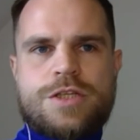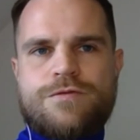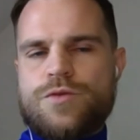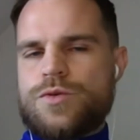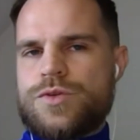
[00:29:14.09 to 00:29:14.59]

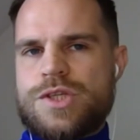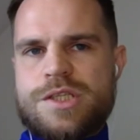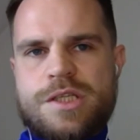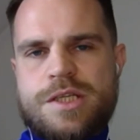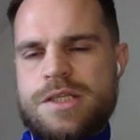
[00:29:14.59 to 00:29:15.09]
for your
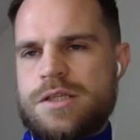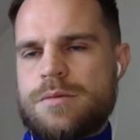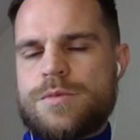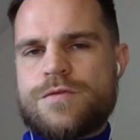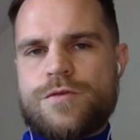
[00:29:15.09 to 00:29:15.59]
sister
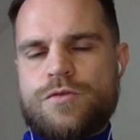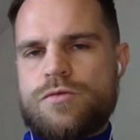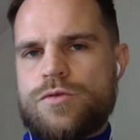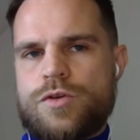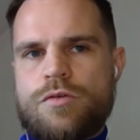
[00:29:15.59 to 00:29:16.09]
systems, for
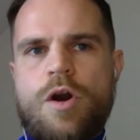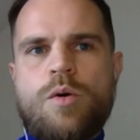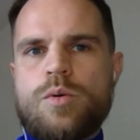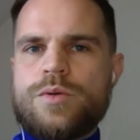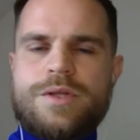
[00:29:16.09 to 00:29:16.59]
all your
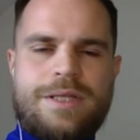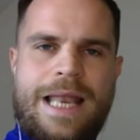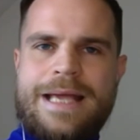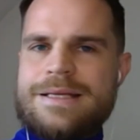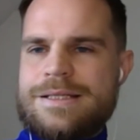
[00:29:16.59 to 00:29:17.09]
old
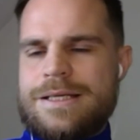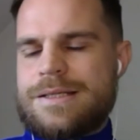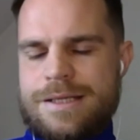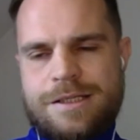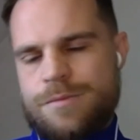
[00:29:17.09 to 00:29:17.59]
legacy
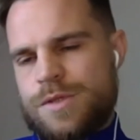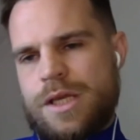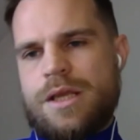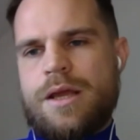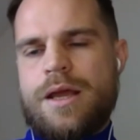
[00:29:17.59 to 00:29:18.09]
systems
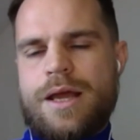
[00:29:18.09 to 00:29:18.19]
that you